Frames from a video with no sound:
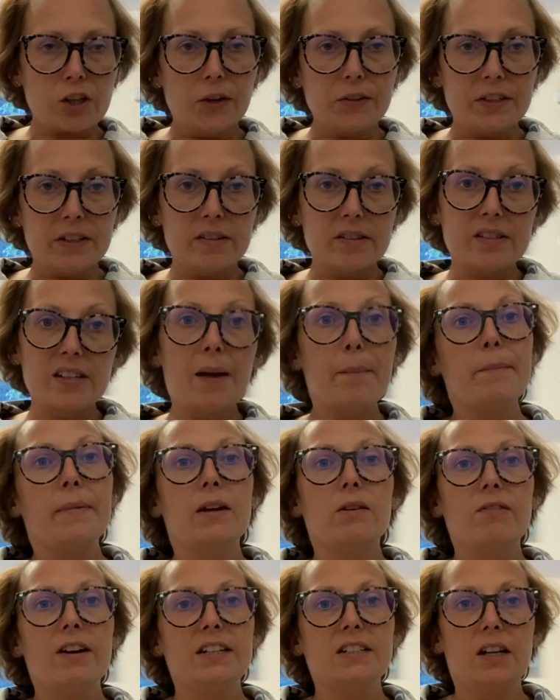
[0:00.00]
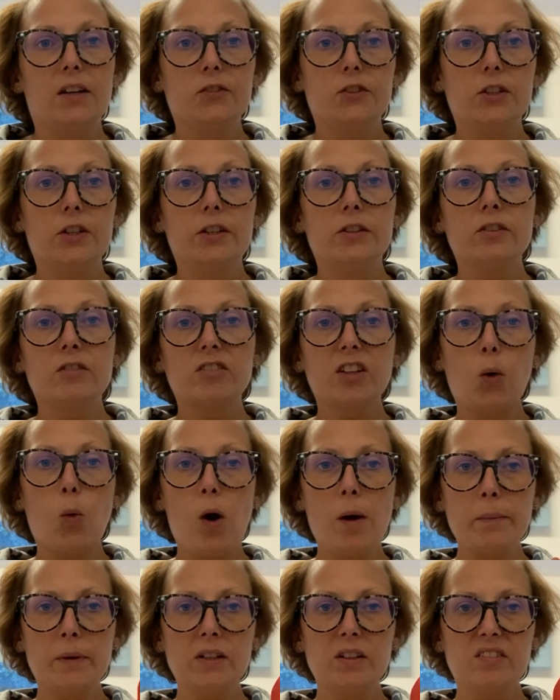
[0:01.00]
didn't send me a red onion, so
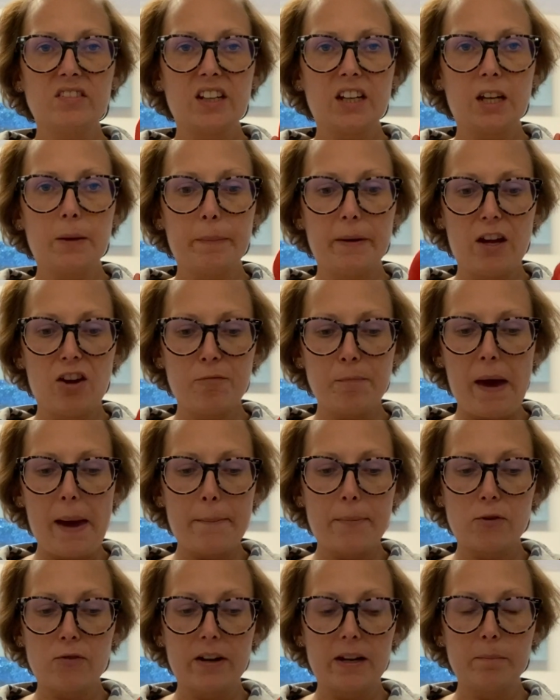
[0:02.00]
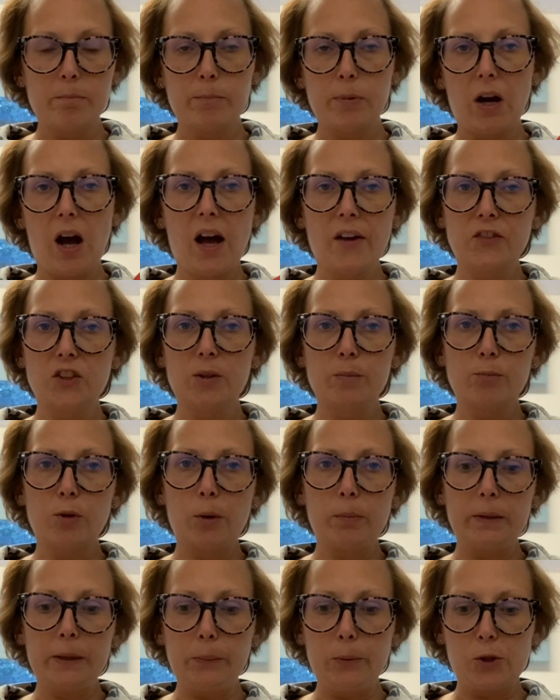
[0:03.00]
I'm going to stick a bit of pepper in, but onion
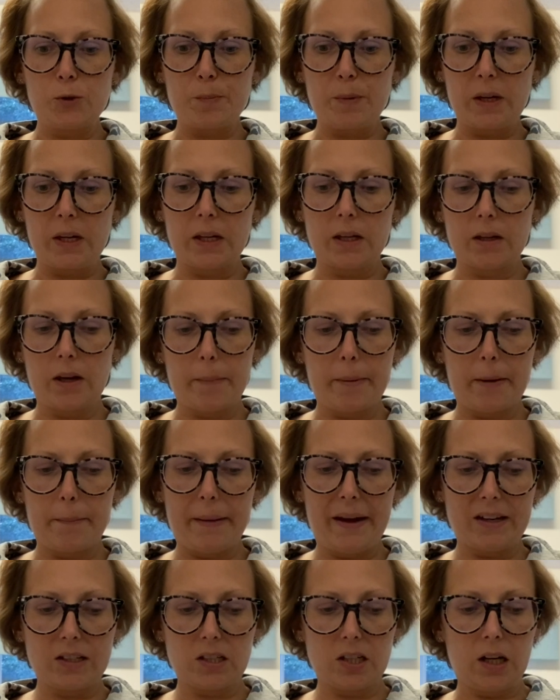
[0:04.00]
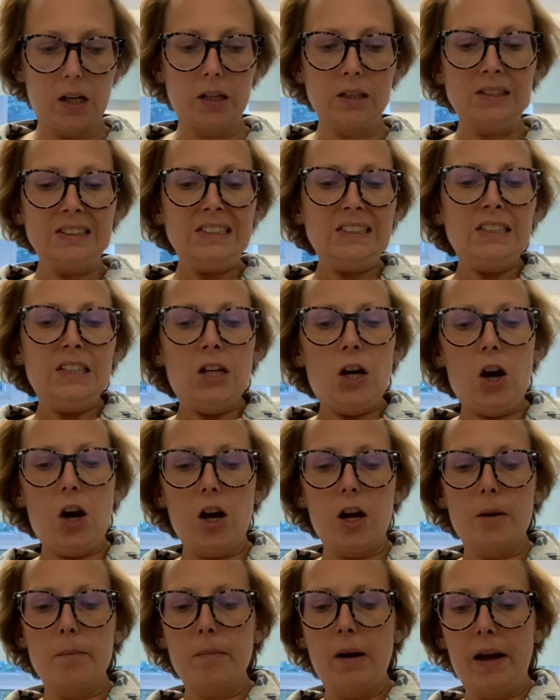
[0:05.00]
probably would be a bit better.
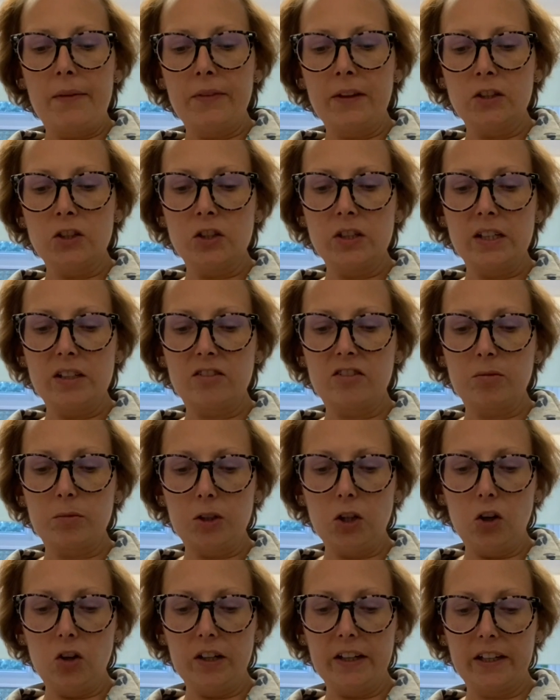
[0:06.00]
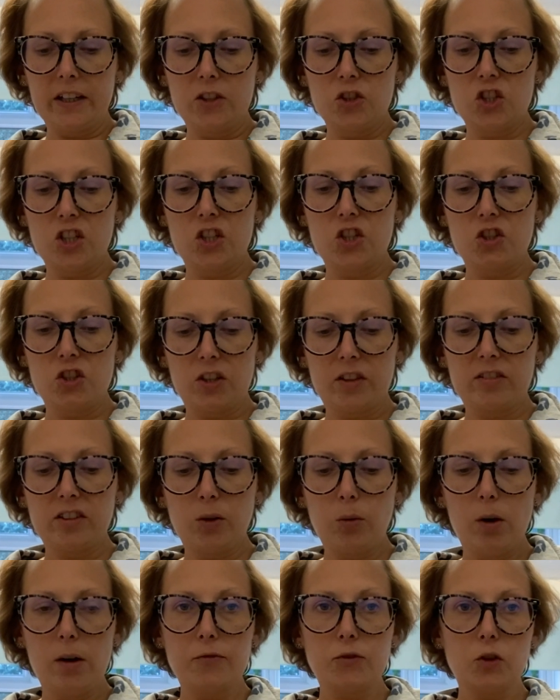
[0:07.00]
And then you need some garlic and ginger.
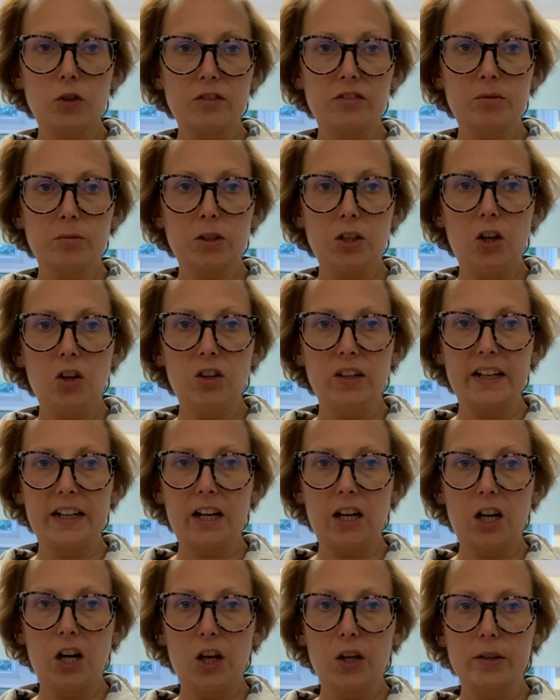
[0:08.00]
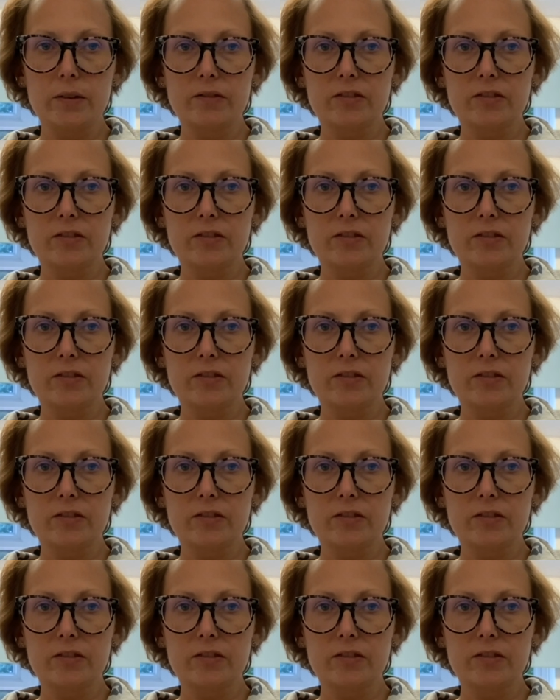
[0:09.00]
So I've got some garlic cloves